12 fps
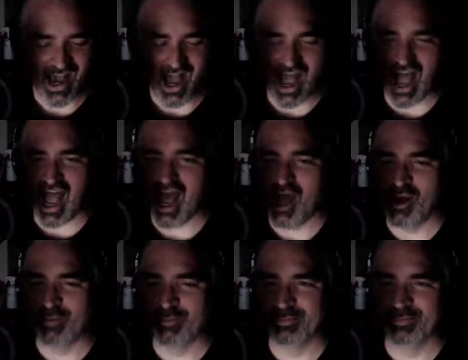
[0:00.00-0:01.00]

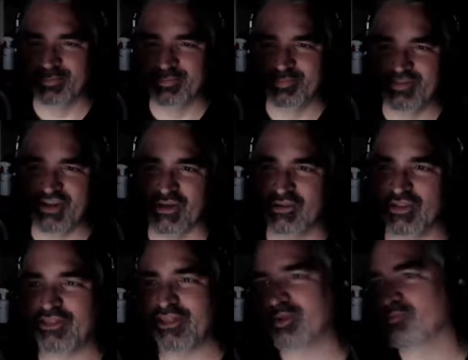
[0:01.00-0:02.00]
The only
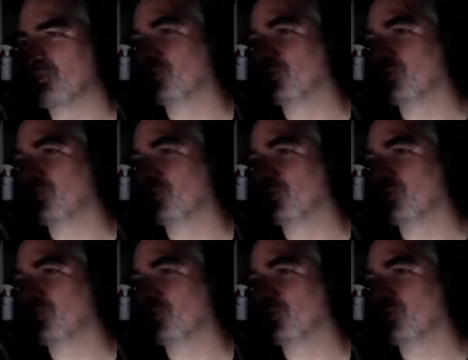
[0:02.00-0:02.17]
thing more